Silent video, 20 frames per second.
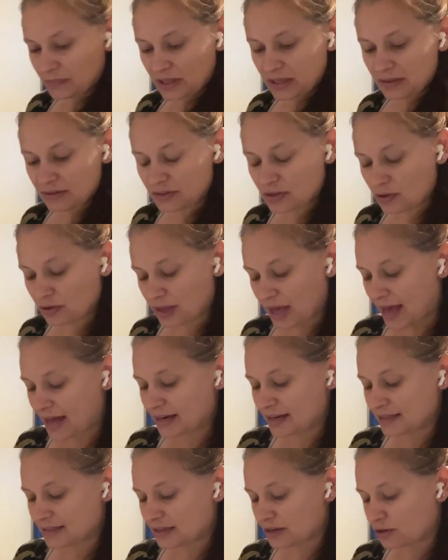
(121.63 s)
So that
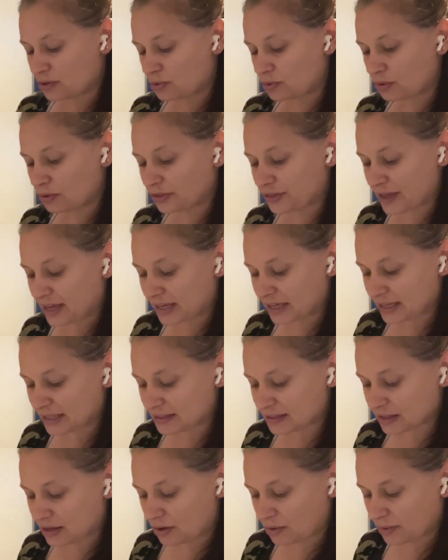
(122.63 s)
is a cool thing.
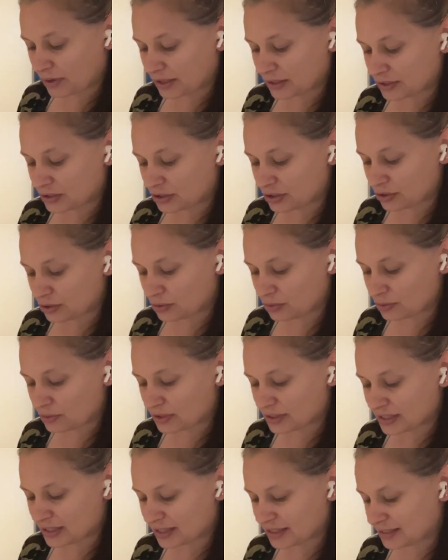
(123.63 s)
It's going to
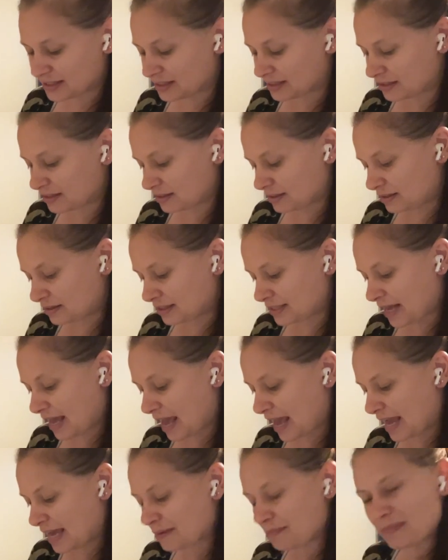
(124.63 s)

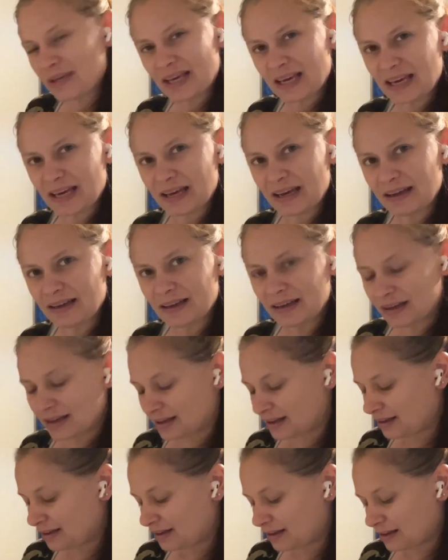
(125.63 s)
Tammy,
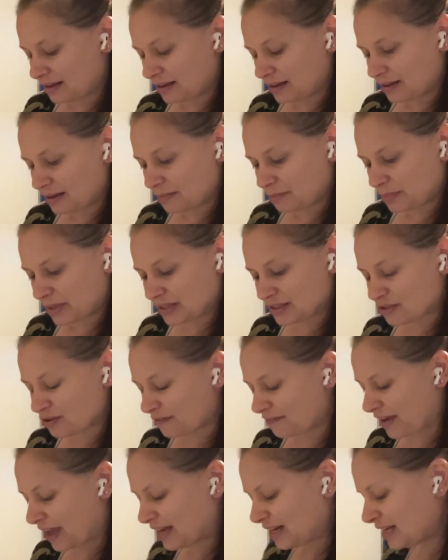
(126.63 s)

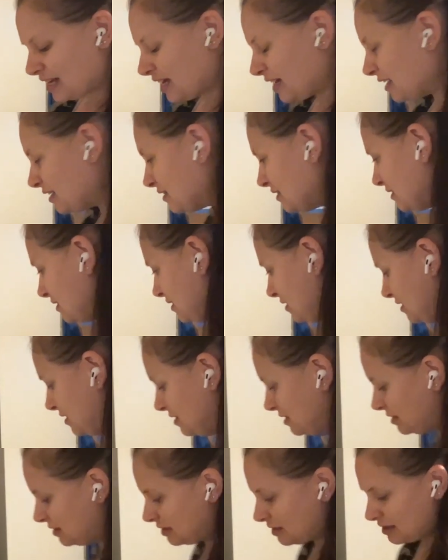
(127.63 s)
Pennsylvania.
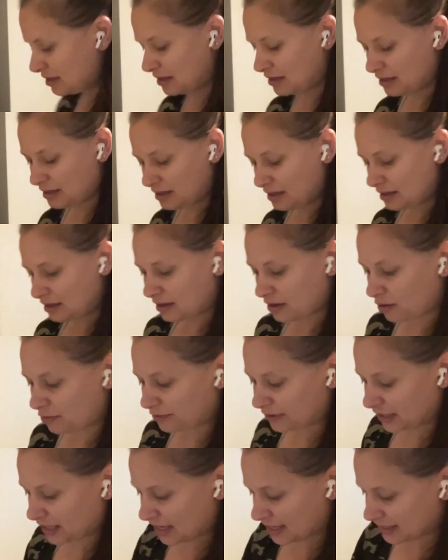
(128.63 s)

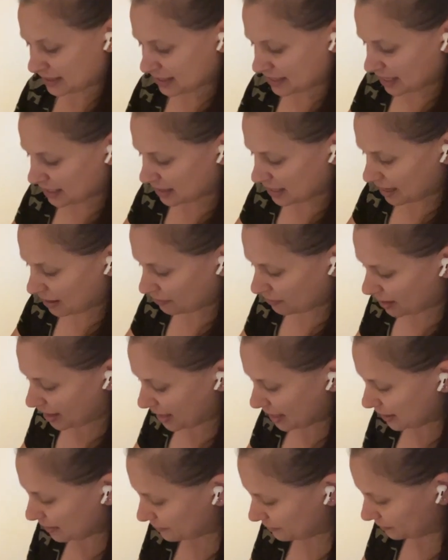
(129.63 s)
Hopefully I said that
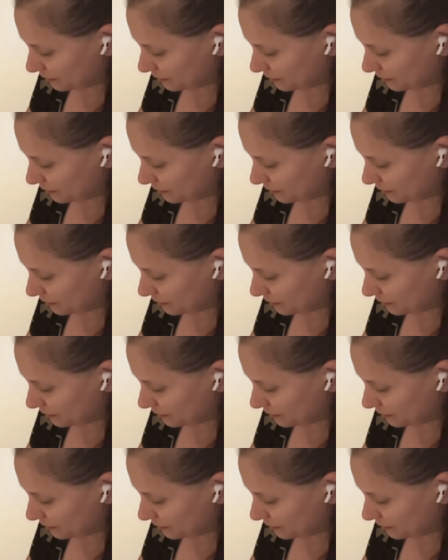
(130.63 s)
right.